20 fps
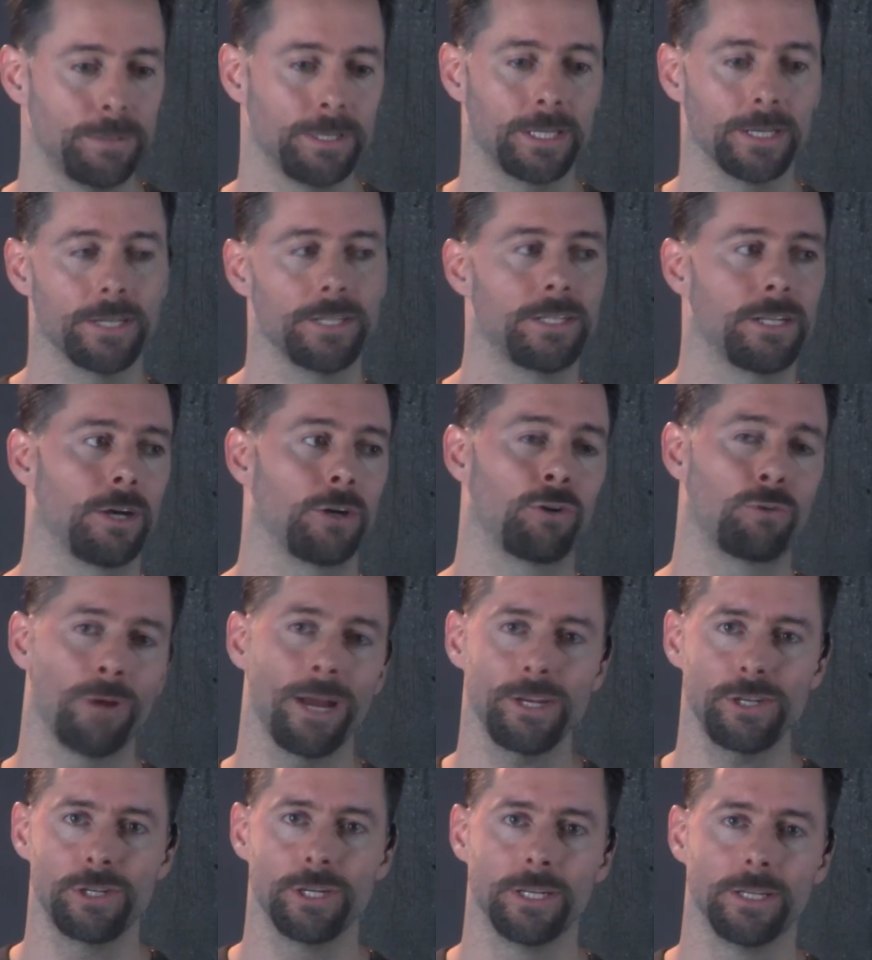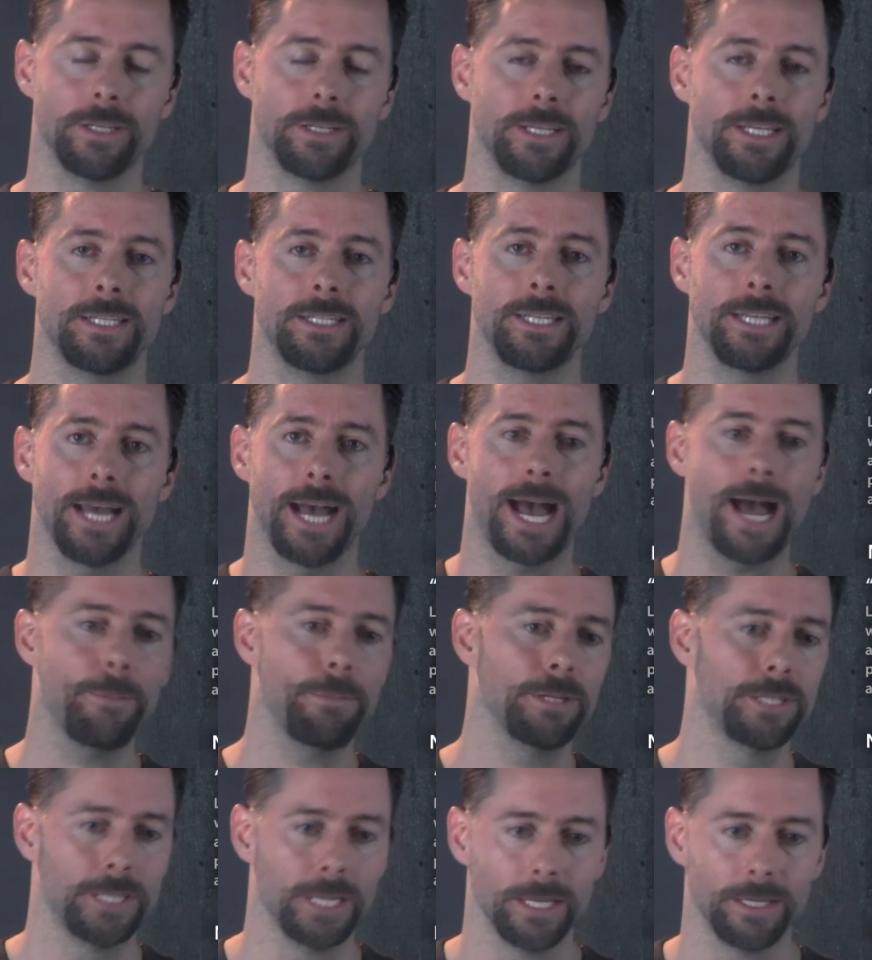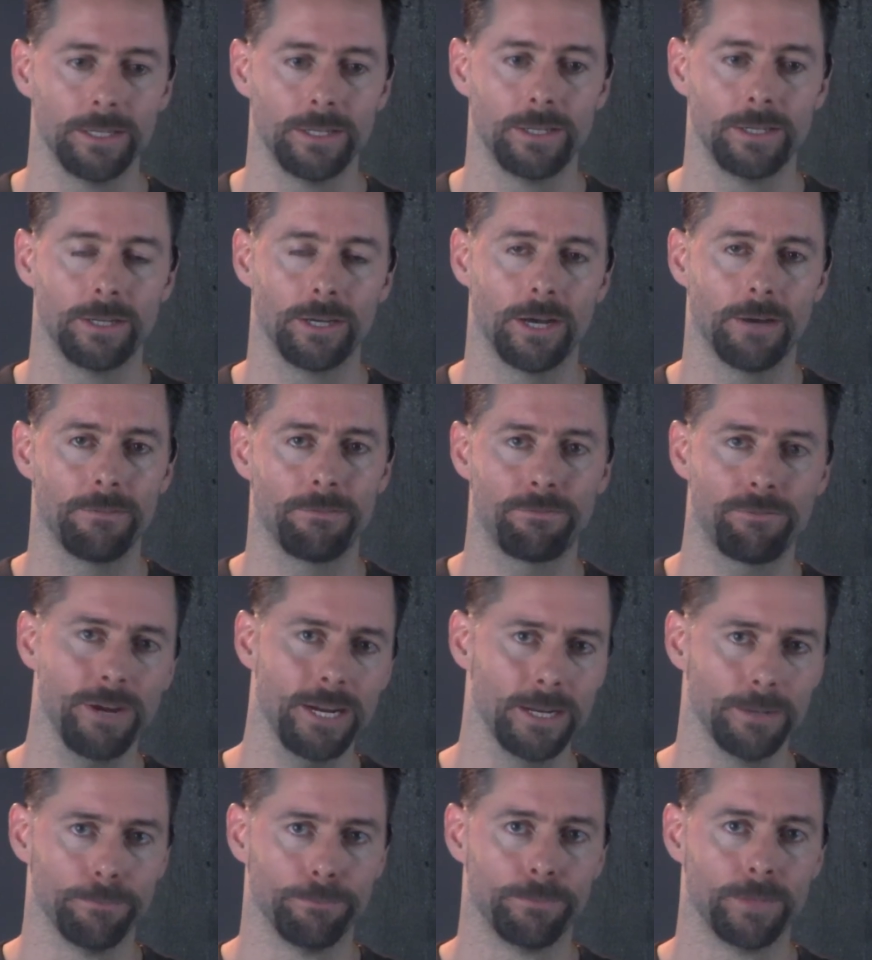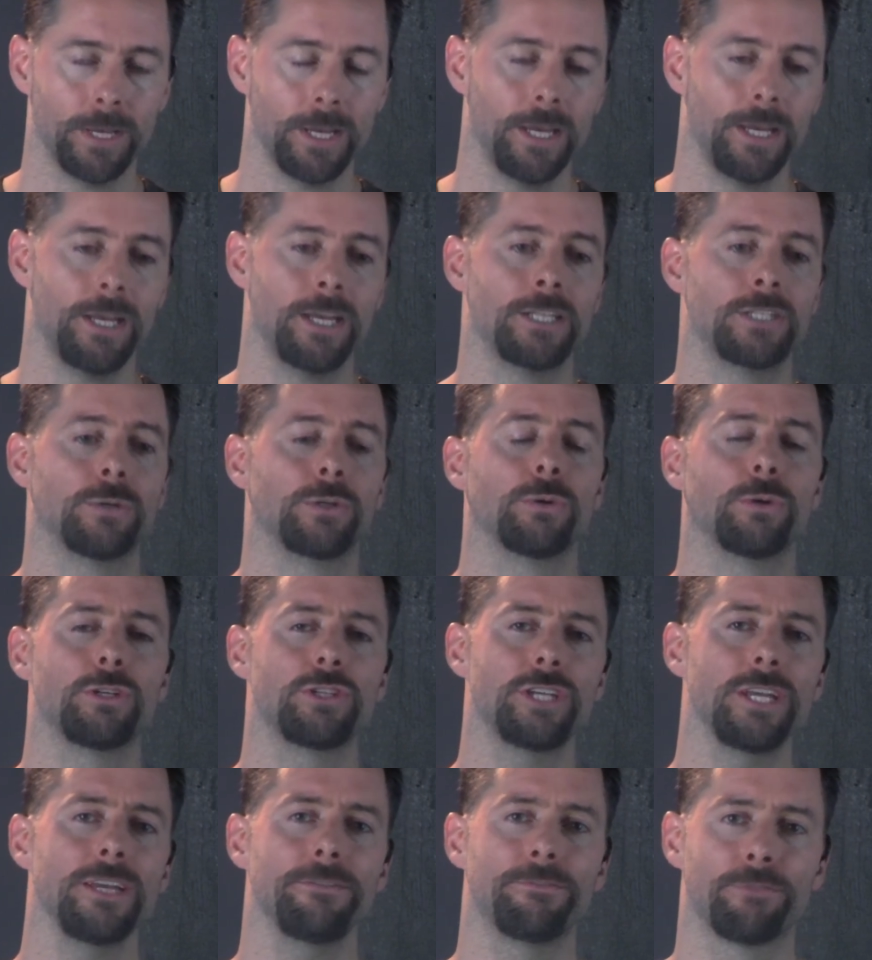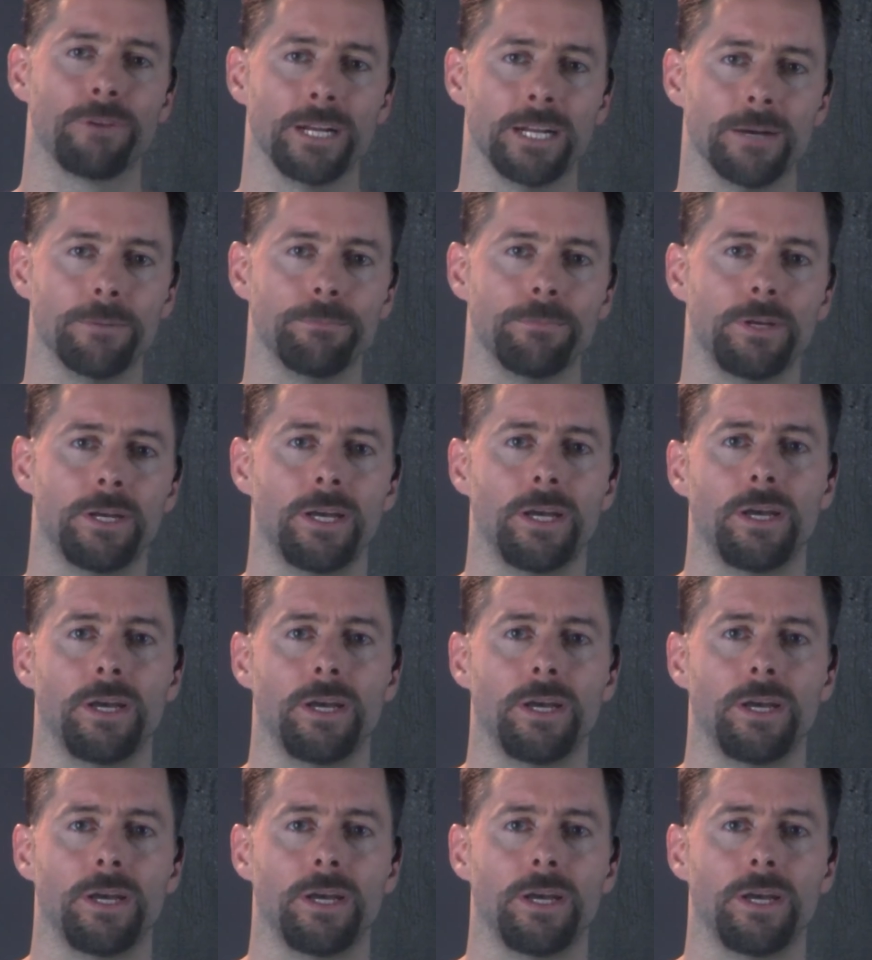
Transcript: because aggression is the opposite of freedom. So to achieve freedom,